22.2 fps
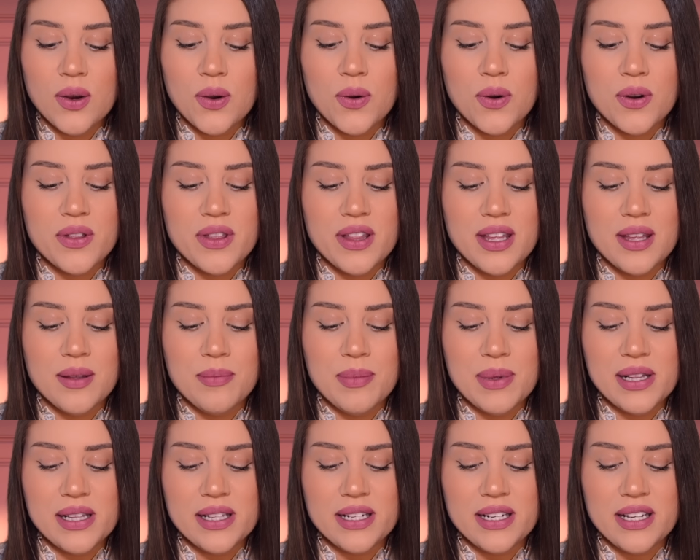or the
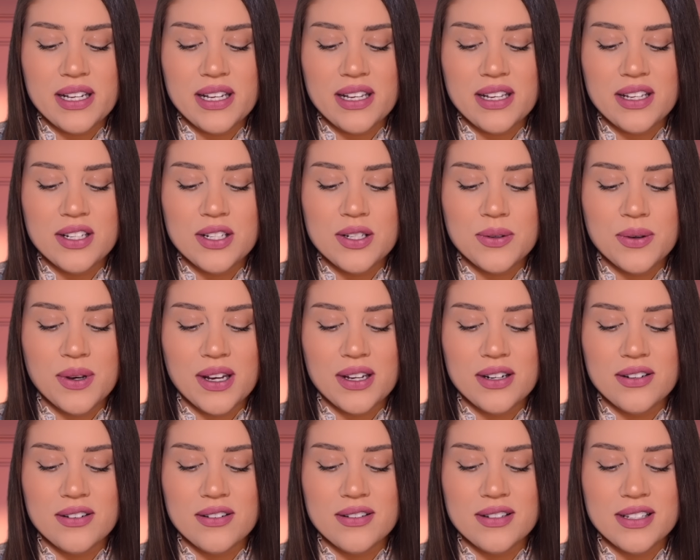ability to
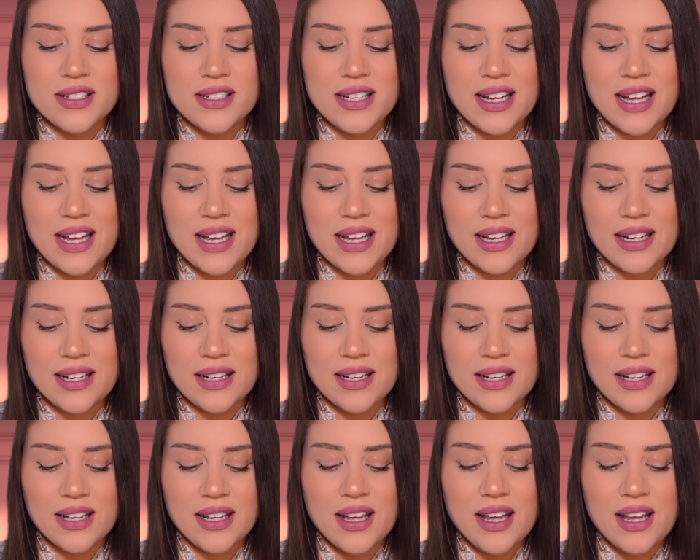understand